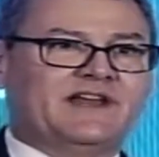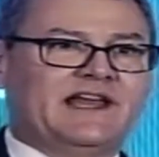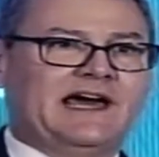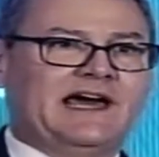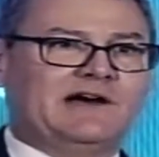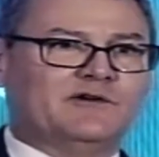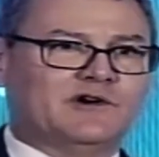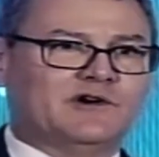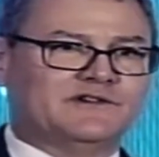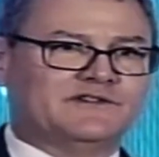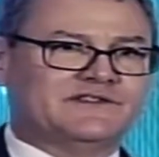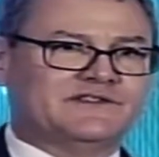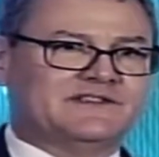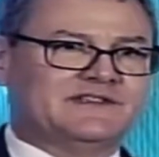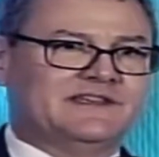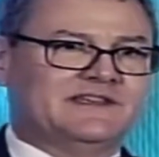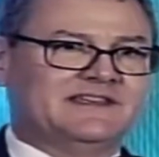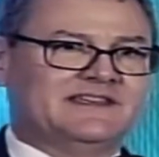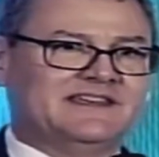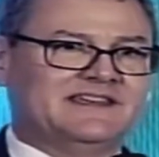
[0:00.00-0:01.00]

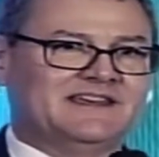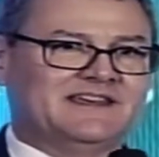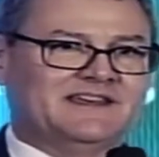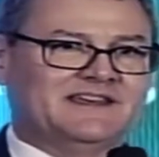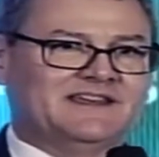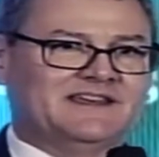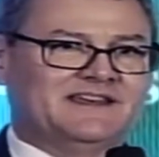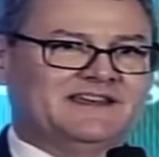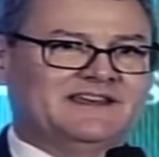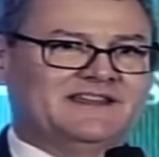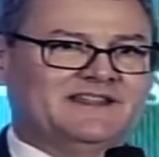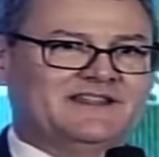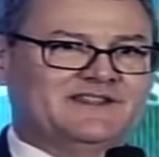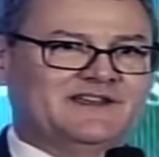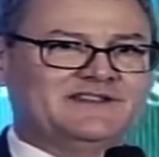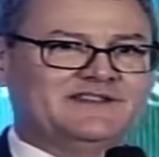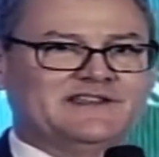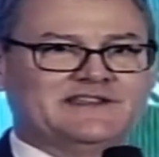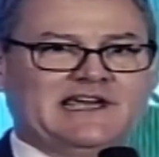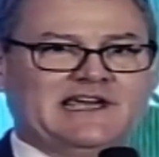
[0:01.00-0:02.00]
hours,
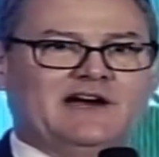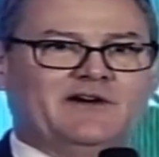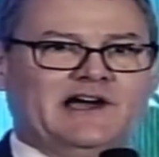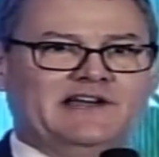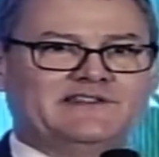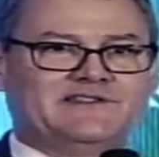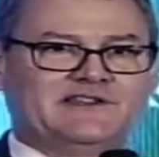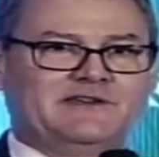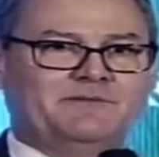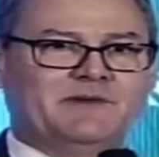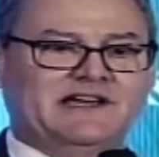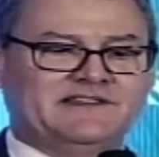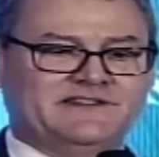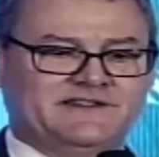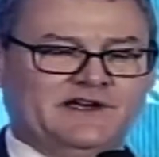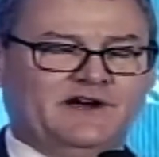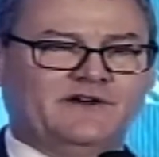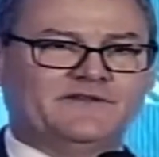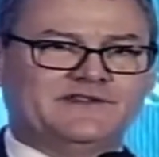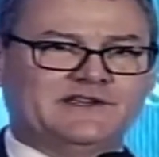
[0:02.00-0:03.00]
this is how I see
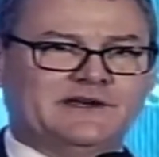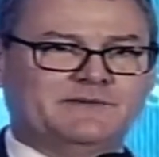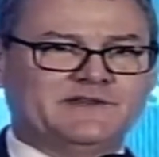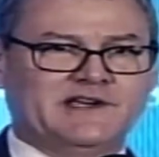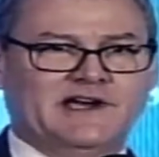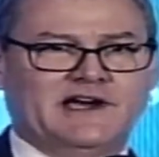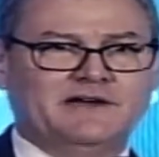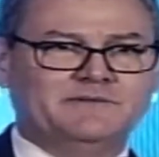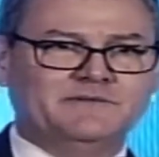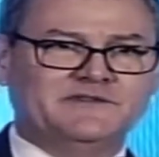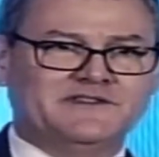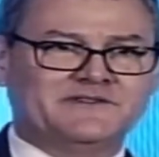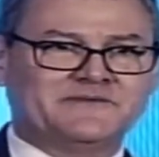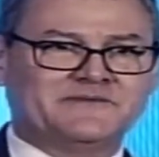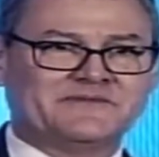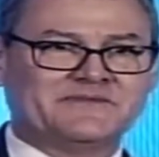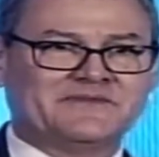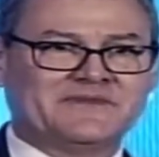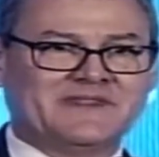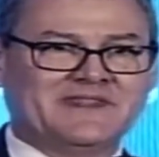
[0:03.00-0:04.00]
myself sometimes.
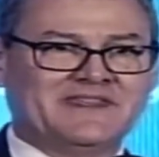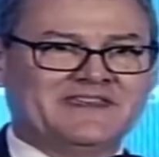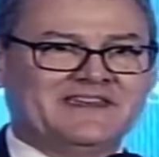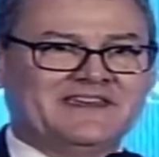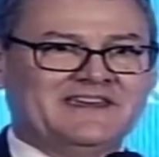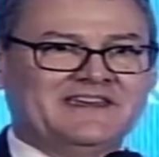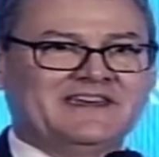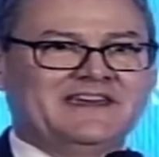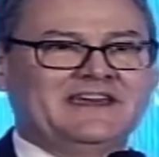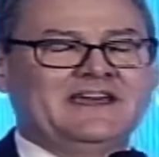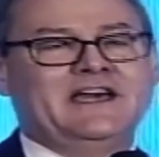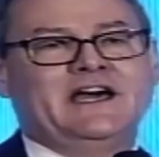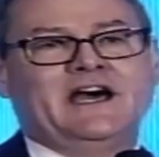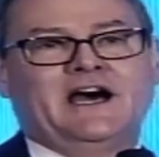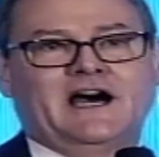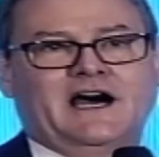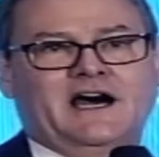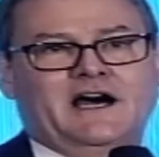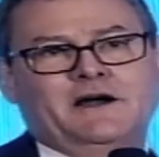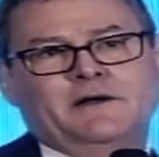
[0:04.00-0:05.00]

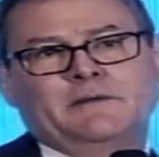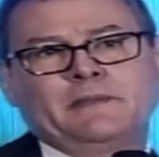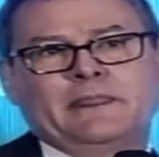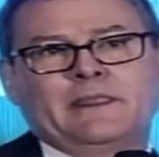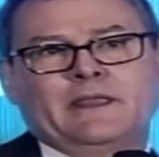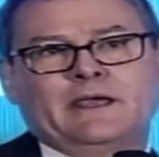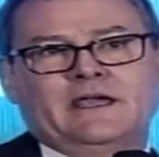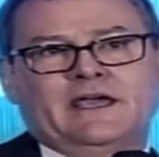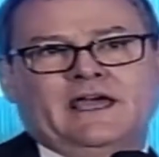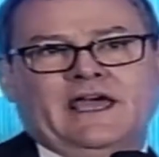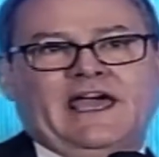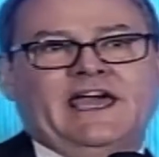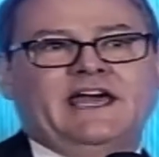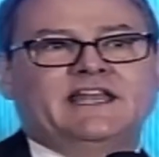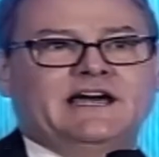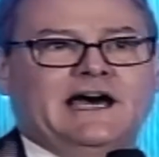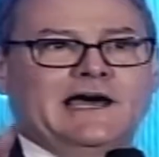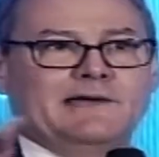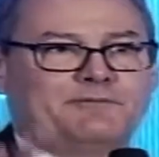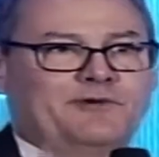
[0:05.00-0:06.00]
And
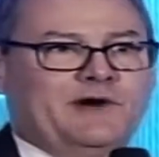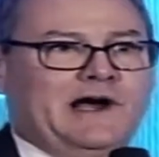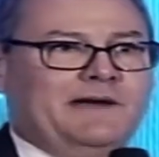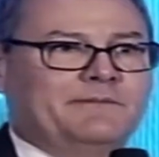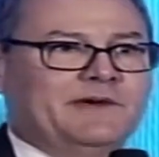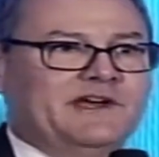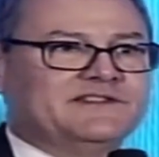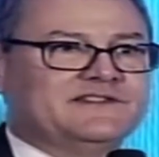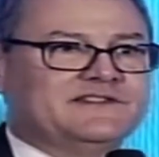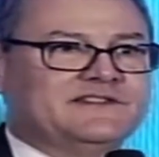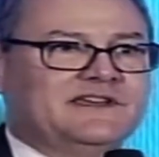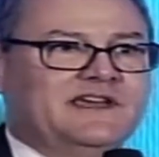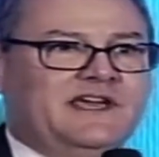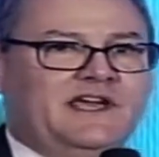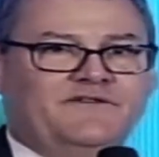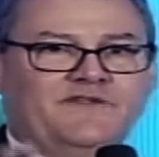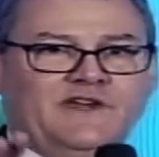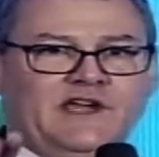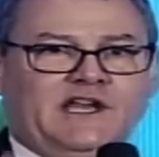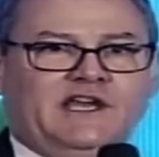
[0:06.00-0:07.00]
I promise,
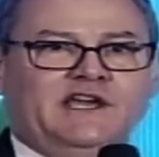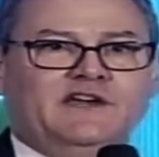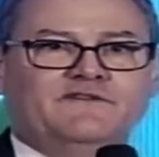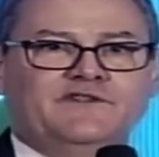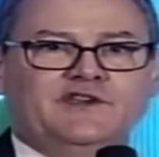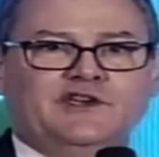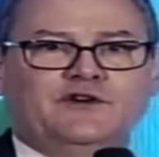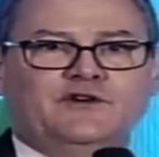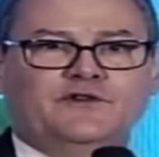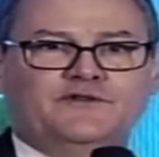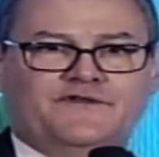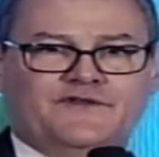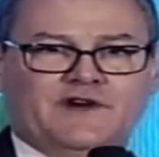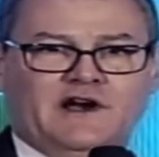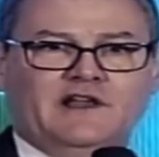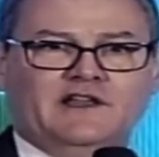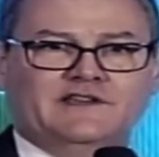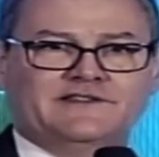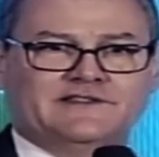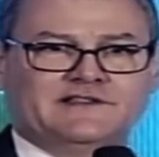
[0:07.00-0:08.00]
if any of you
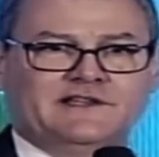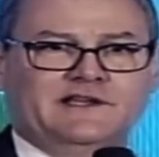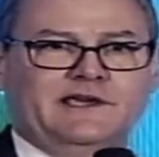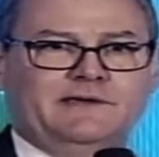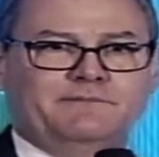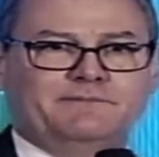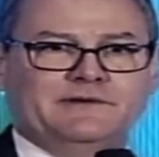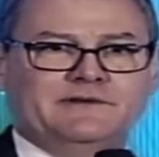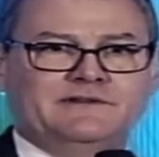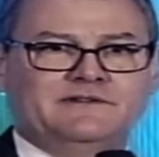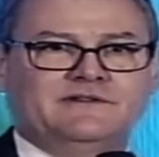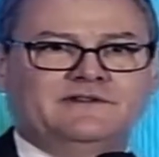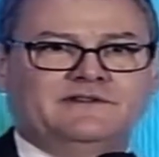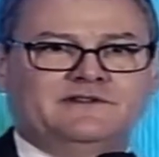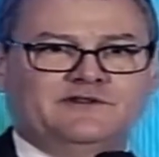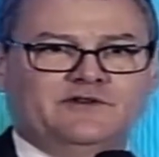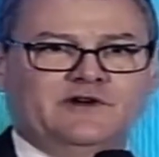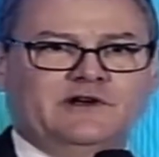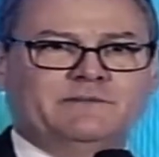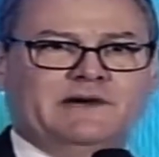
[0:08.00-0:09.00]
fall asleep
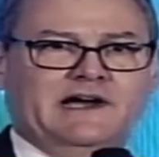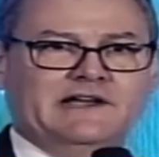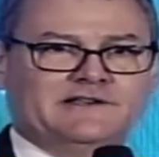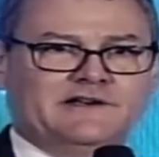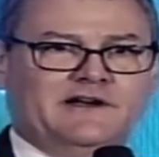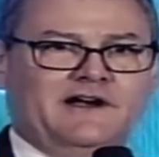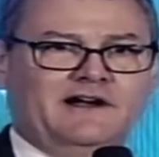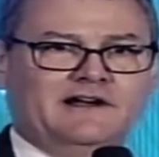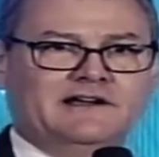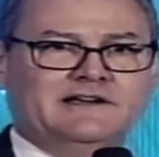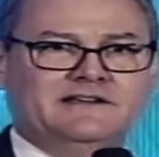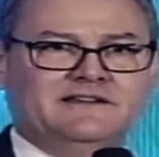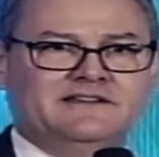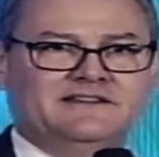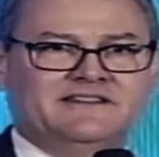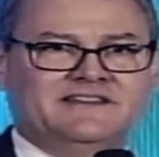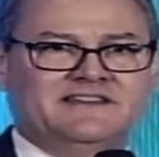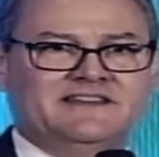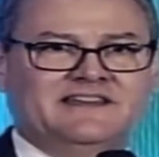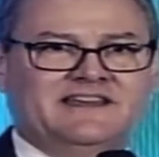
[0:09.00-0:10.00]
during my talk,
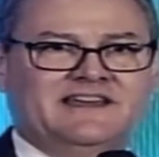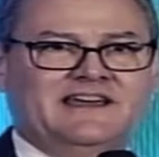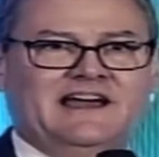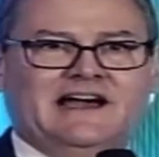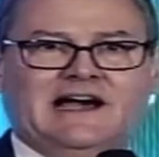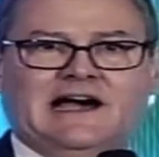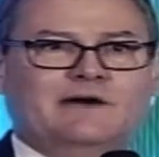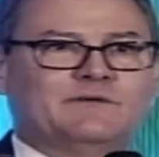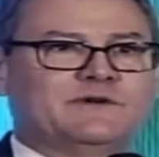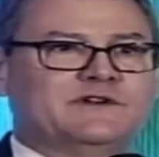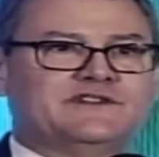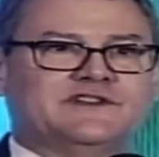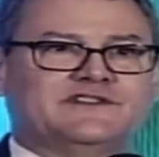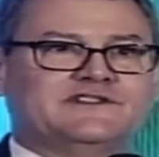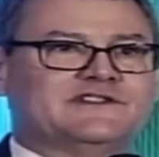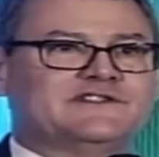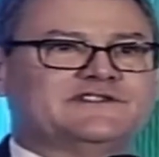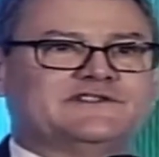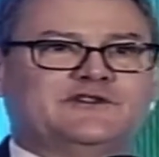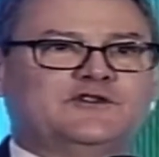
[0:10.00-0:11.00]
I will just
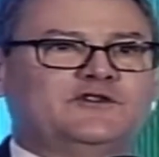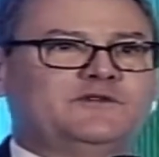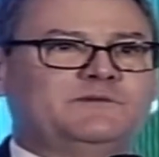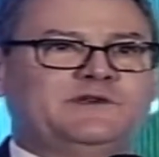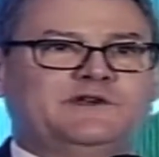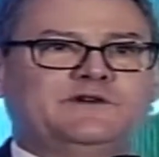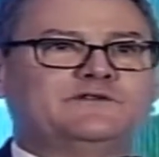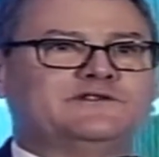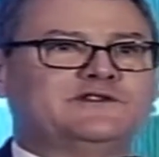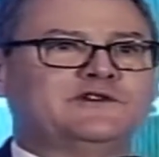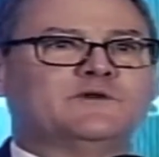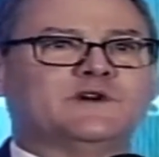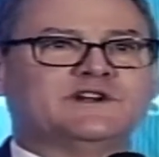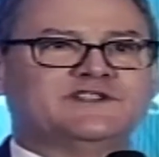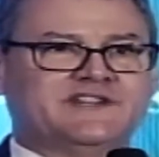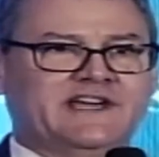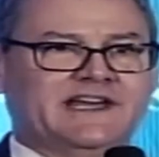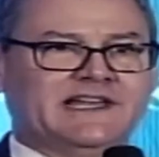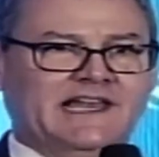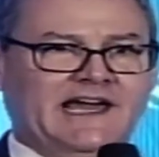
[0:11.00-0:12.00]
assume you too are
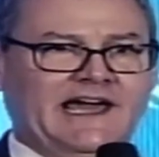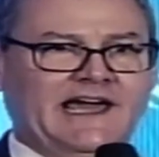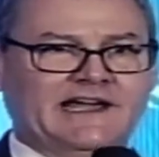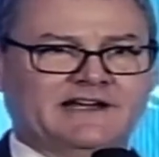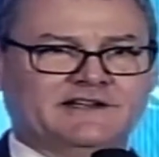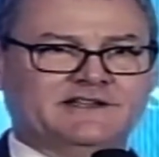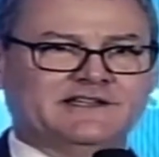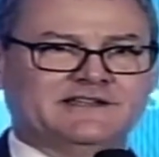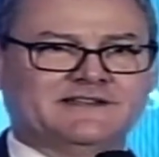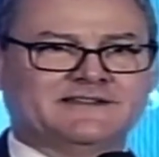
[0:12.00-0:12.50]
jet lagged.